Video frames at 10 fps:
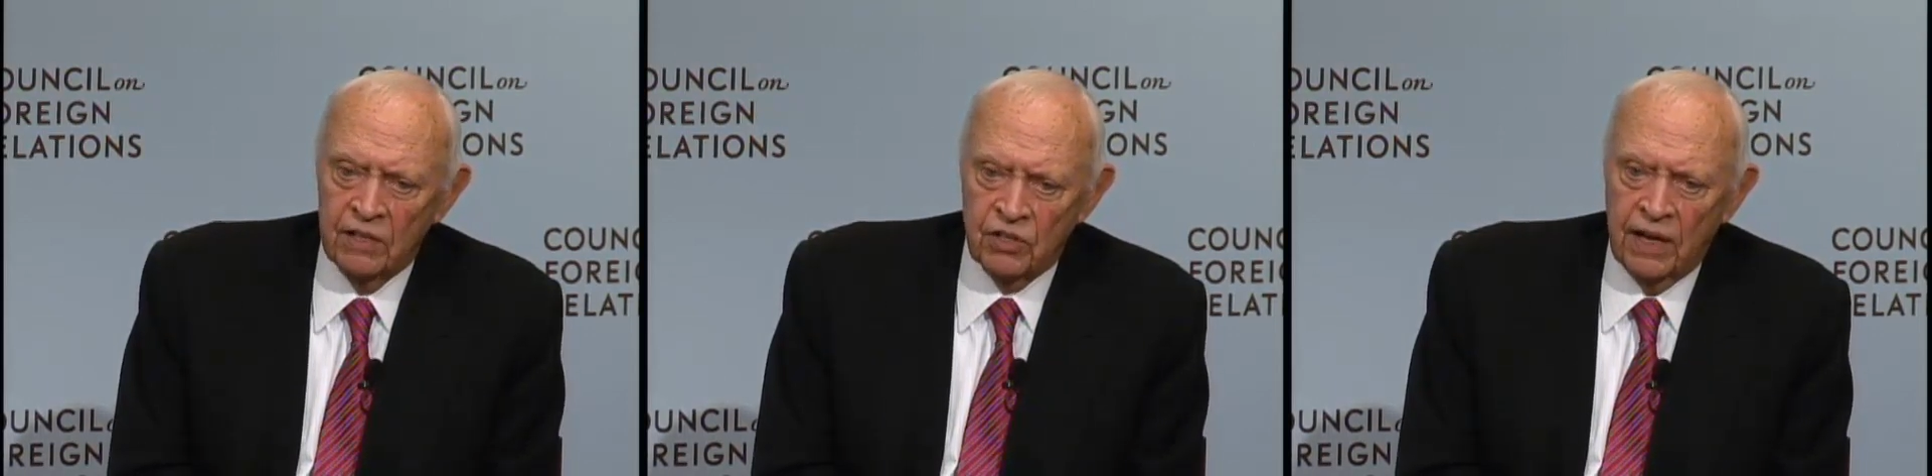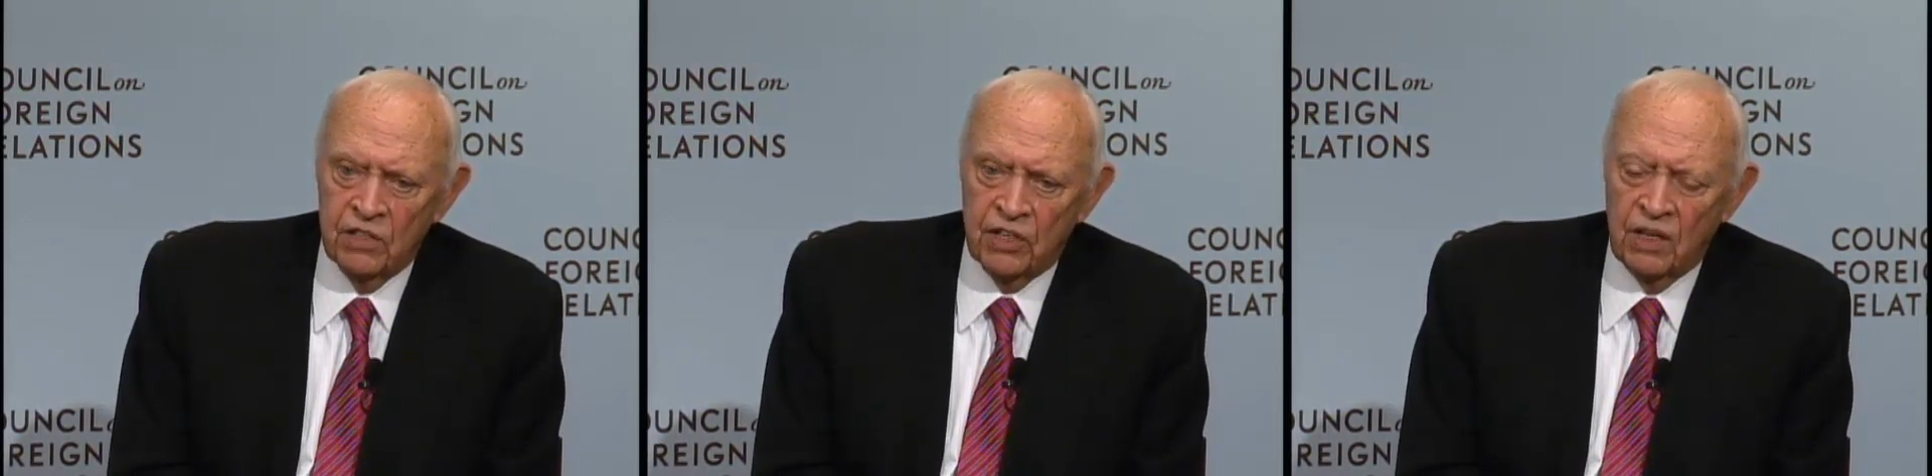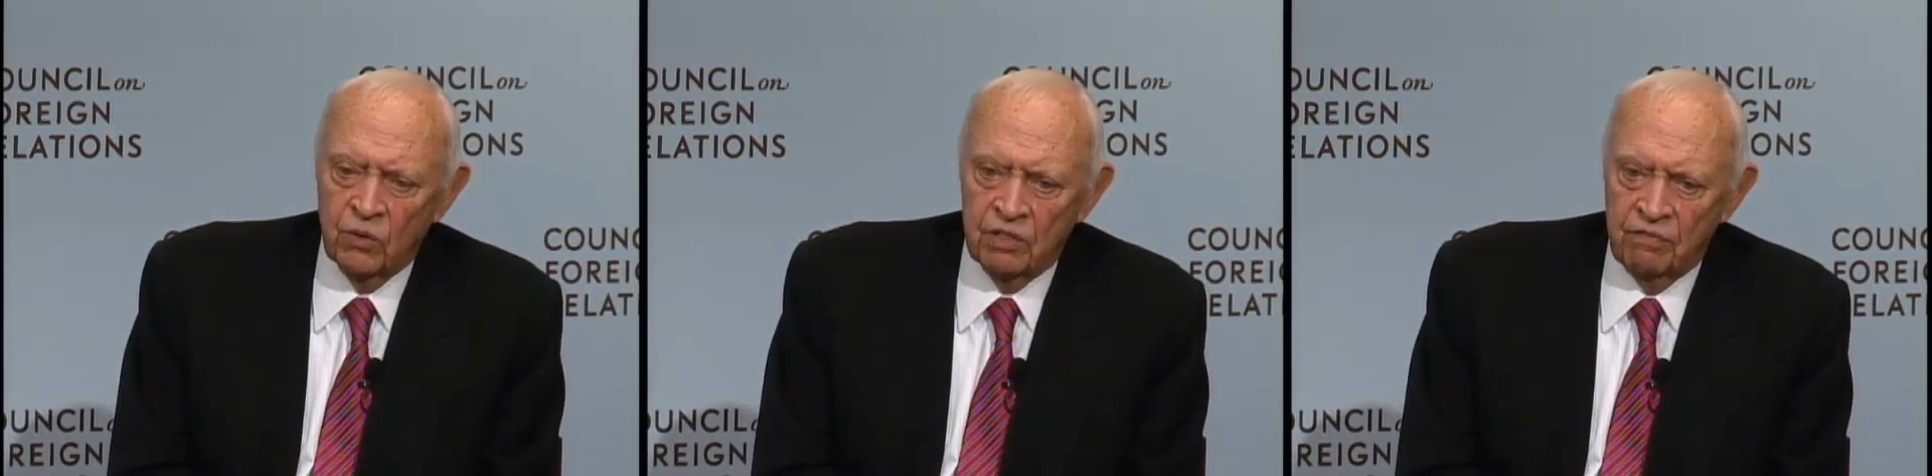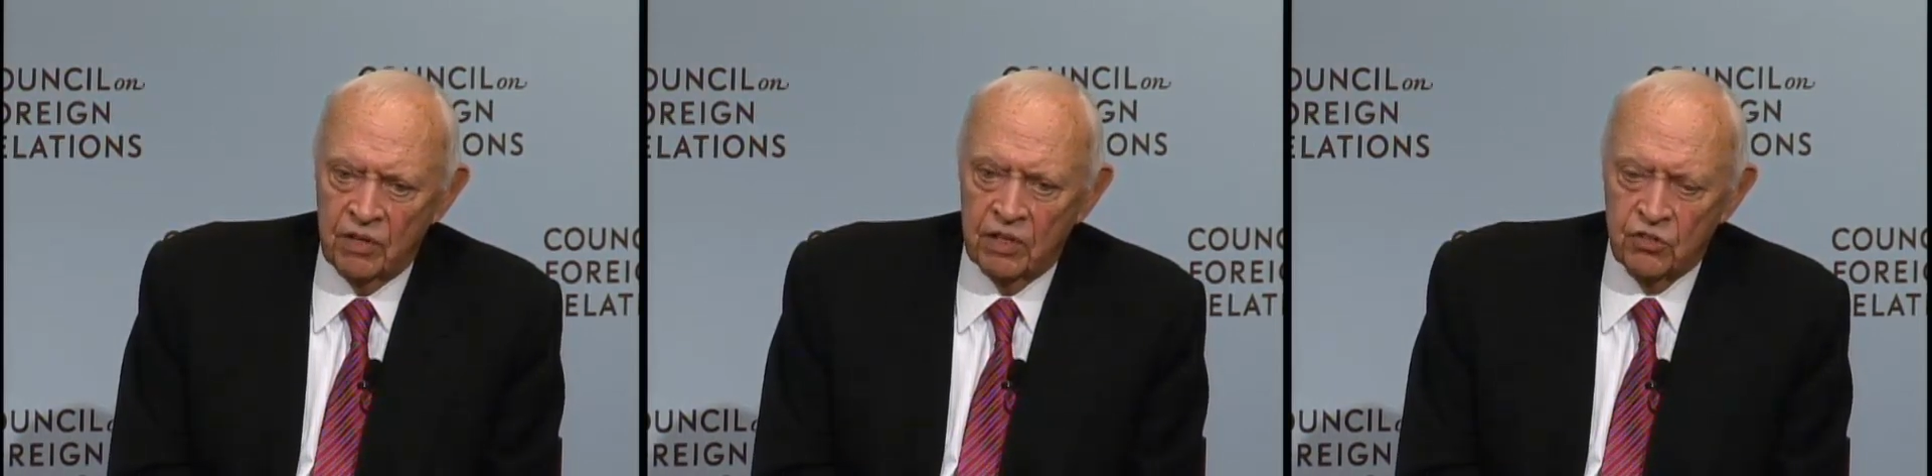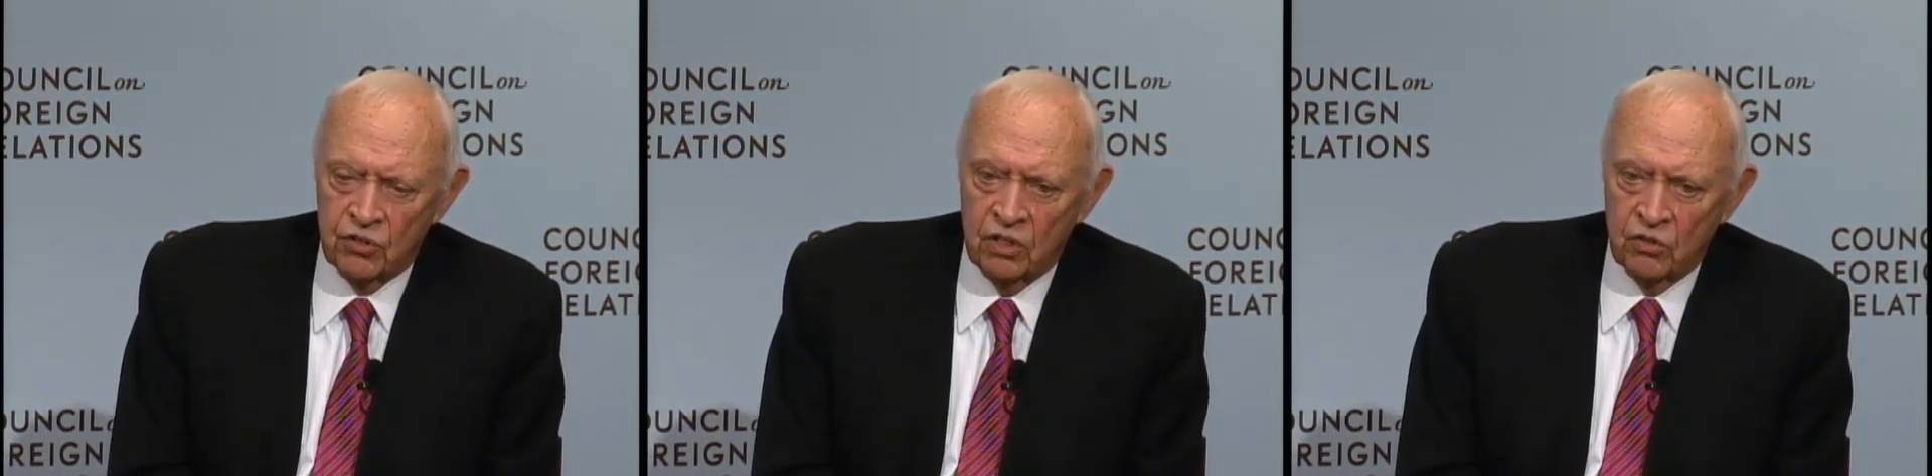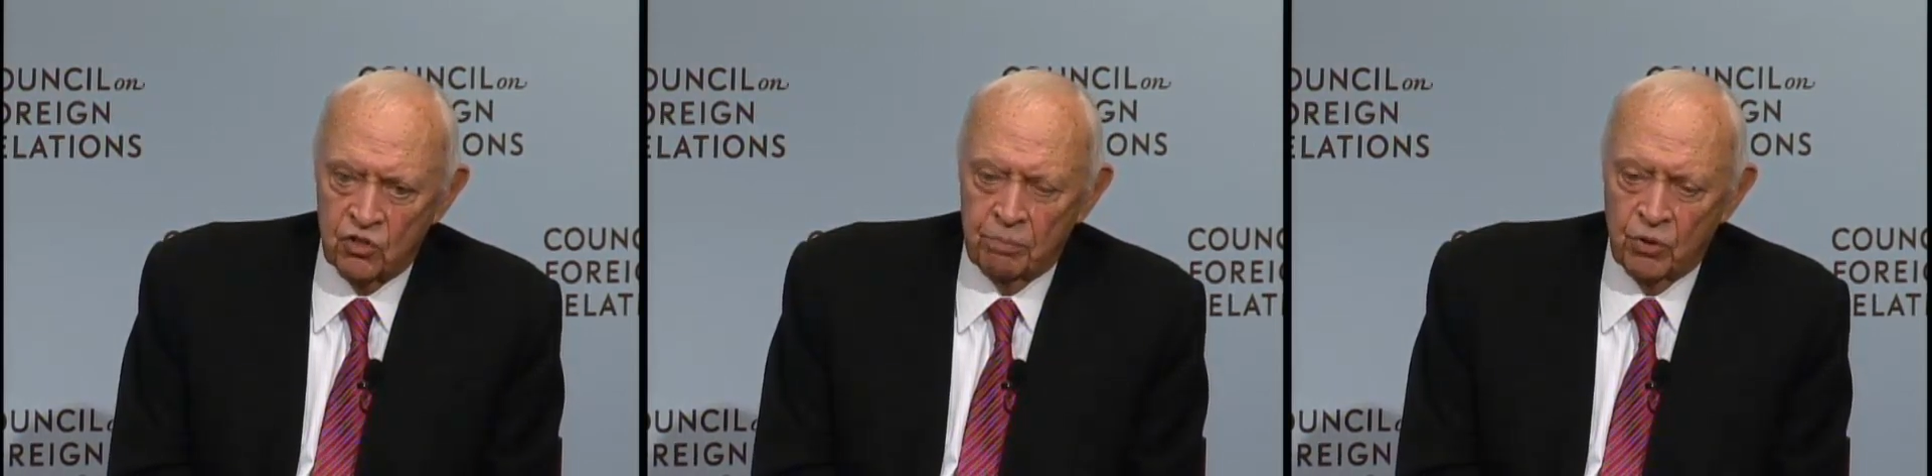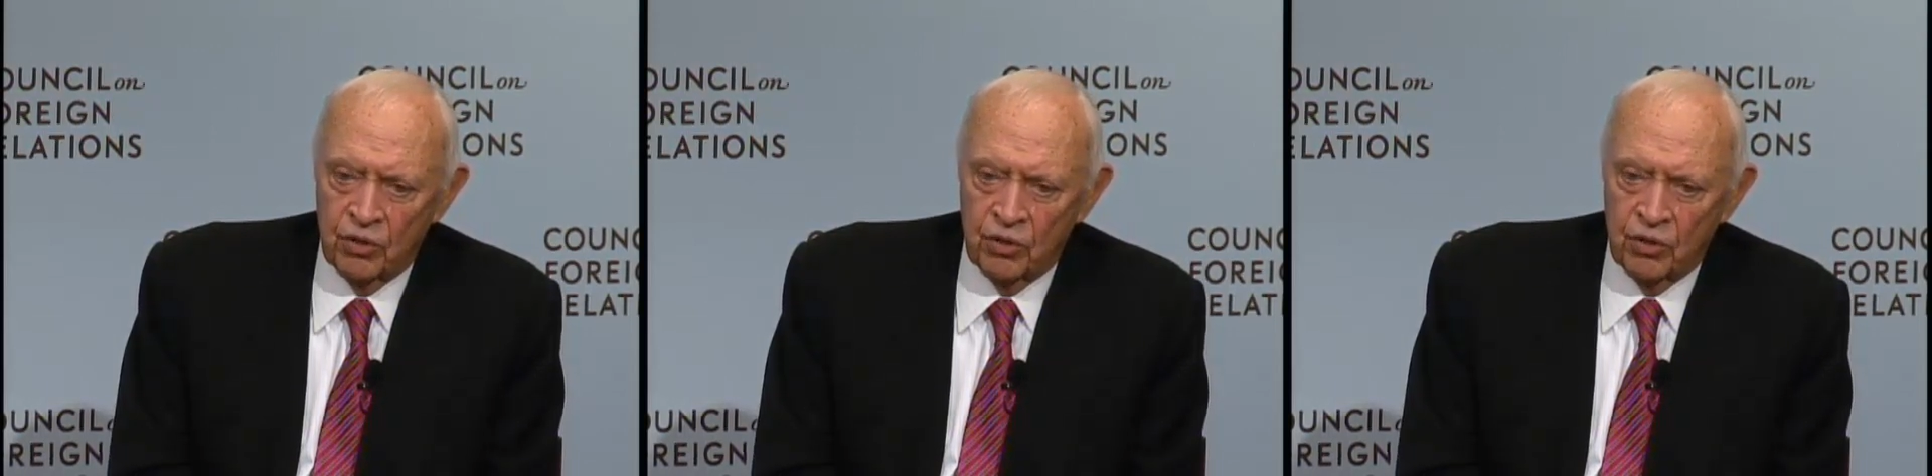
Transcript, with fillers: So Eisenhower was a very strong